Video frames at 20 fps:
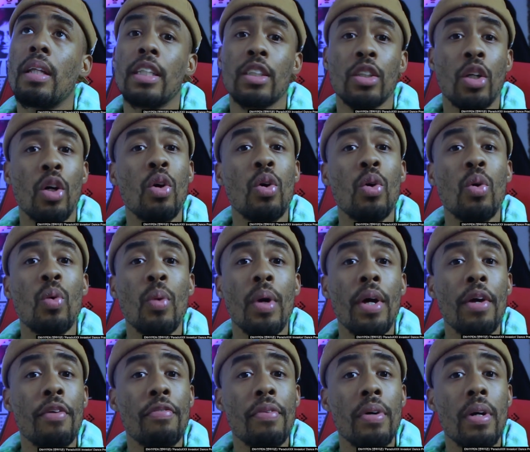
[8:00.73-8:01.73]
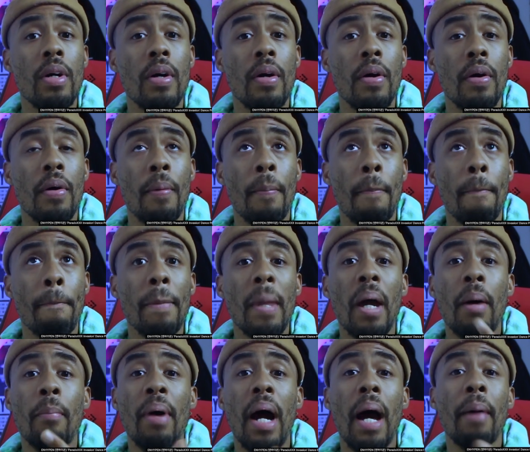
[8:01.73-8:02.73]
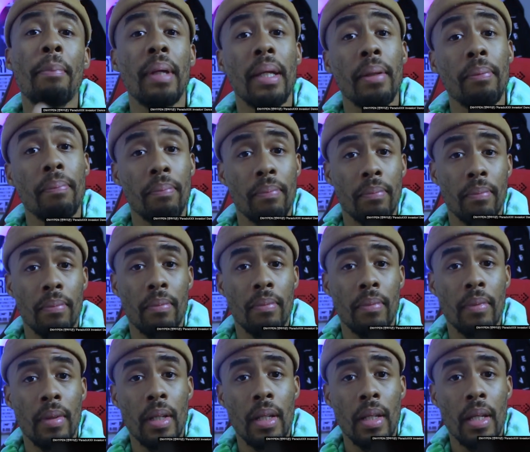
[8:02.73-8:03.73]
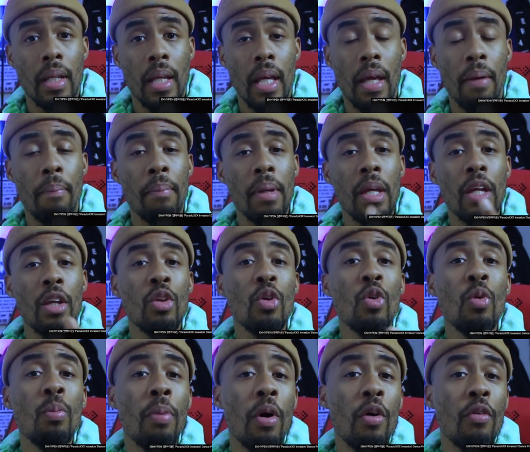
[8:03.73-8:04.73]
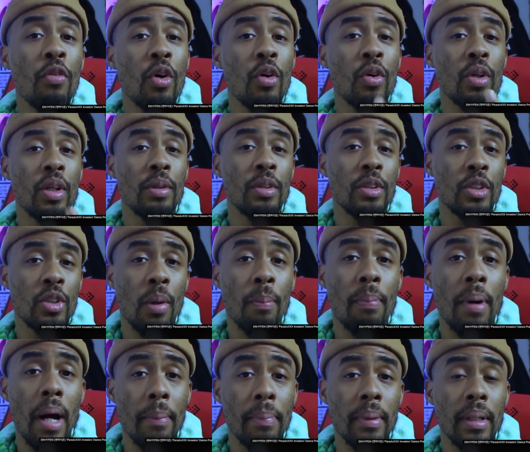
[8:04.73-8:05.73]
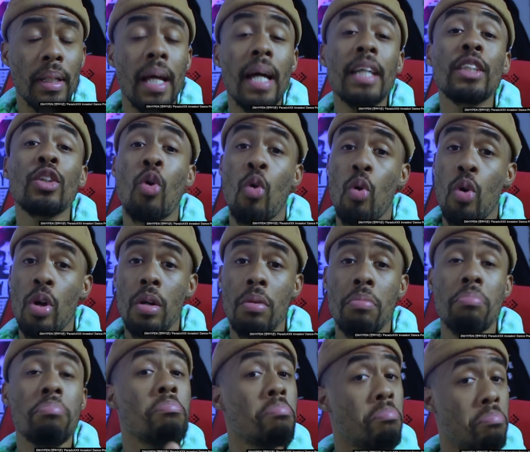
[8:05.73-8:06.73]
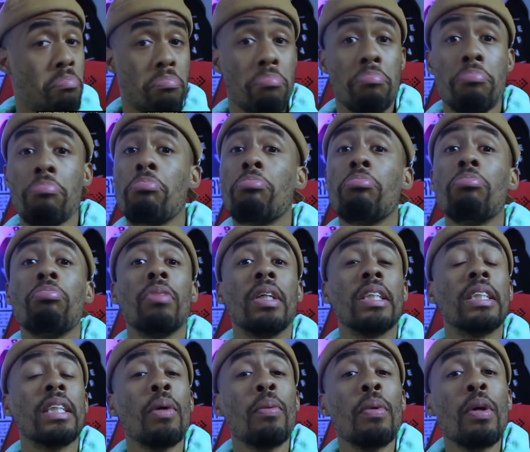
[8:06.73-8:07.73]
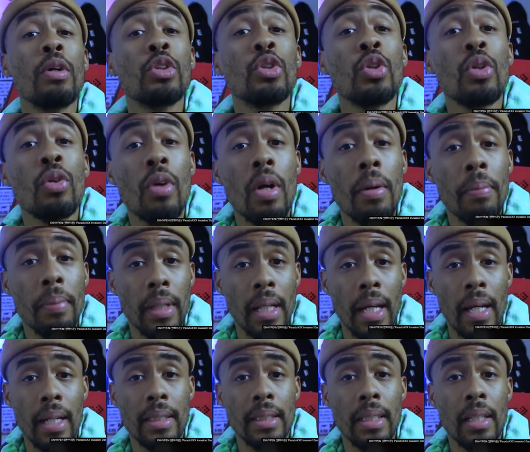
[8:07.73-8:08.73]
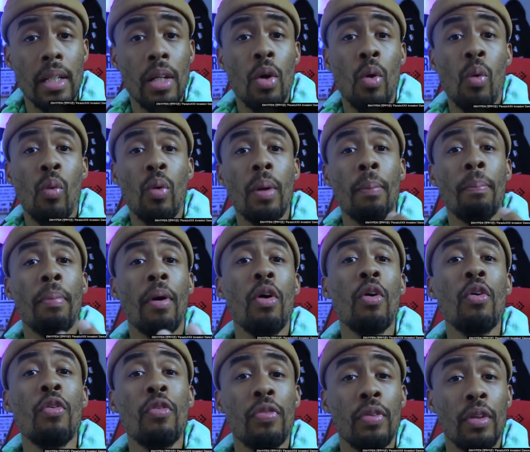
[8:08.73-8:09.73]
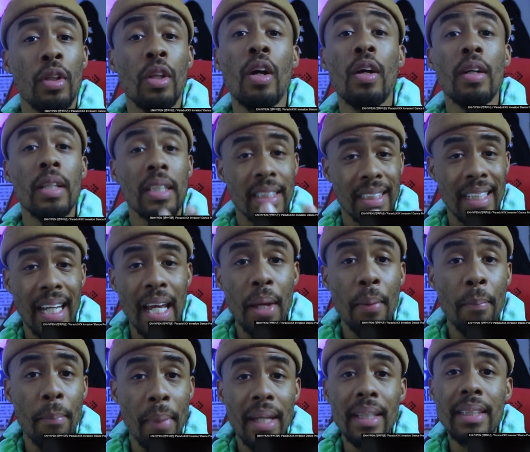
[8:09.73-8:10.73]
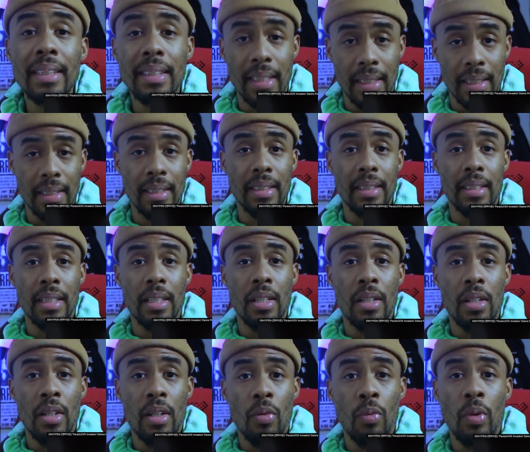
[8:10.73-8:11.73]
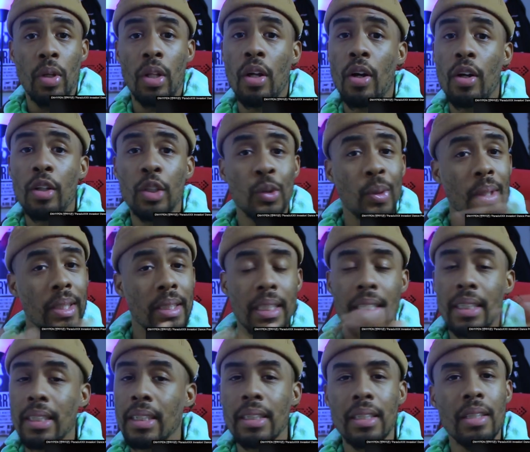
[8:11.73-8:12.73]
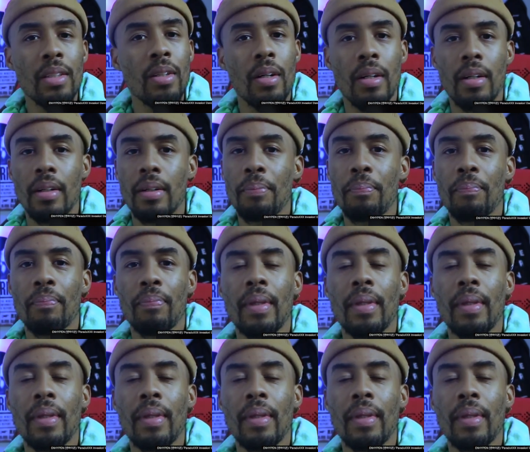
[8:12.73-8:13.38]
let's go with um popping, if me and you both go to, to a popping class or let's say we go to a krump class, we both learn the same basics. We learn transitions and all.